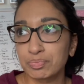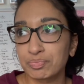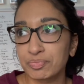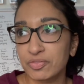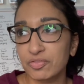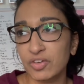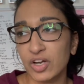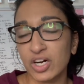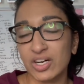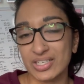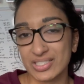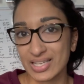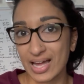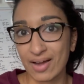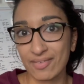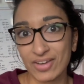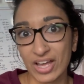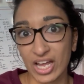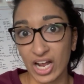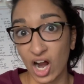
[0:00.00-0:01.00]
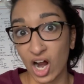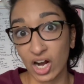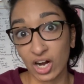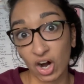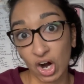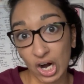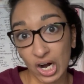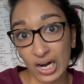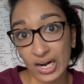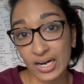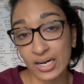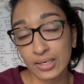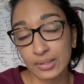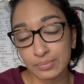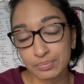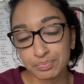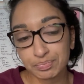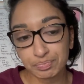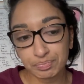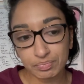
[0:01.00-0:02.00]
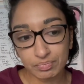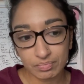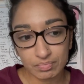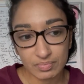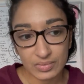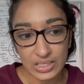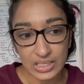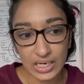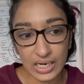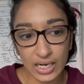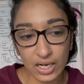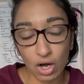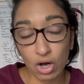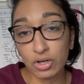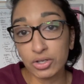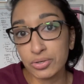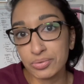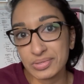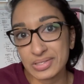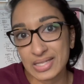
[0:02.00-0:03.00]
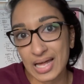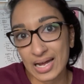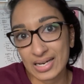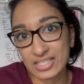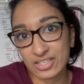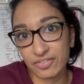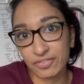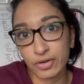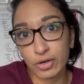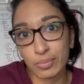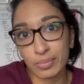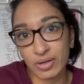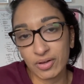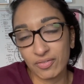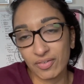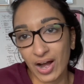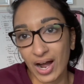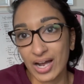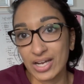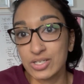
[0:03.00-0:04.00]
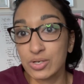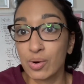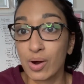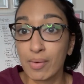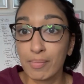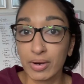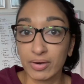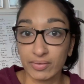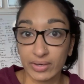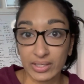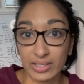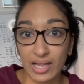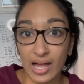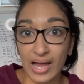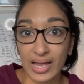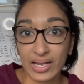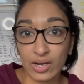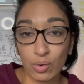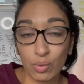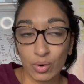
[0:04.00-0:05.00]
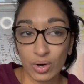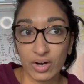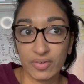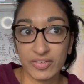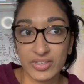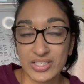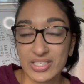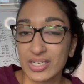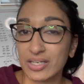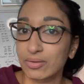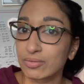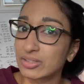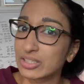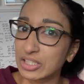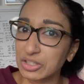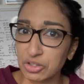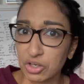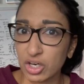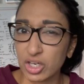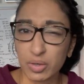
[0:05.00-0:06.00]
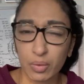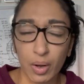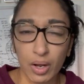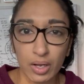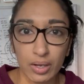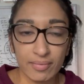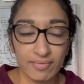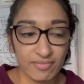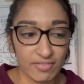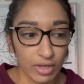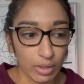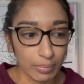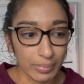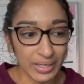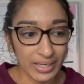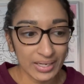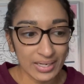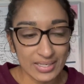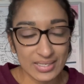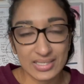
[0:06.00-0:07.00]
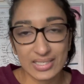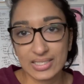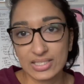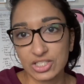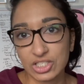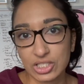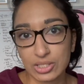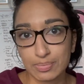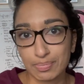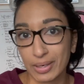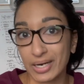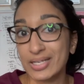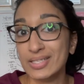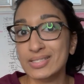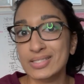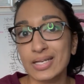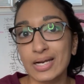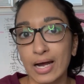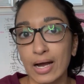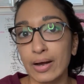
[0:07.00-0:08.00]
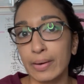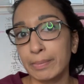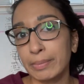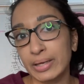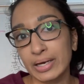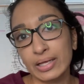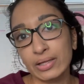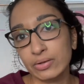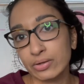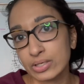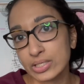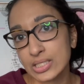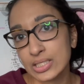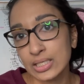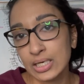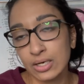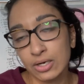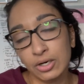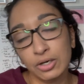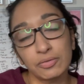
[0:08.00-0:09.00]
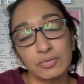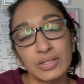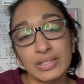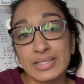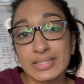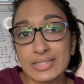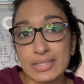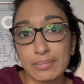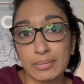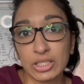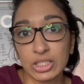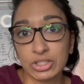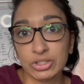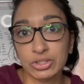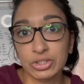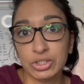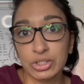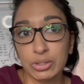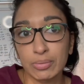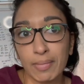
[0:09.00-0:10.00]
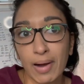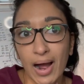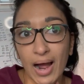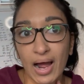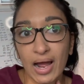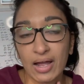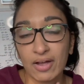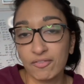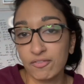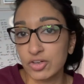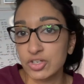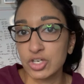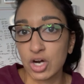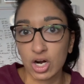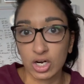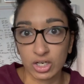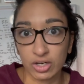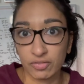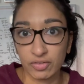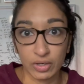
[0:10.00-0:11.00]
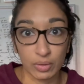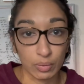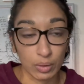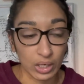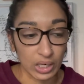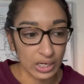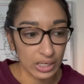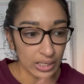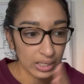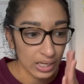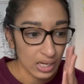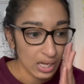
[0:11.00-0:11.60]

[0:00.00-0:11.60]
Fair is Fair. And I'll use that to film if I don't have my ring light or if it's like really dark while I'm filming, because it just brightens it up and it looks really similar to my photography work.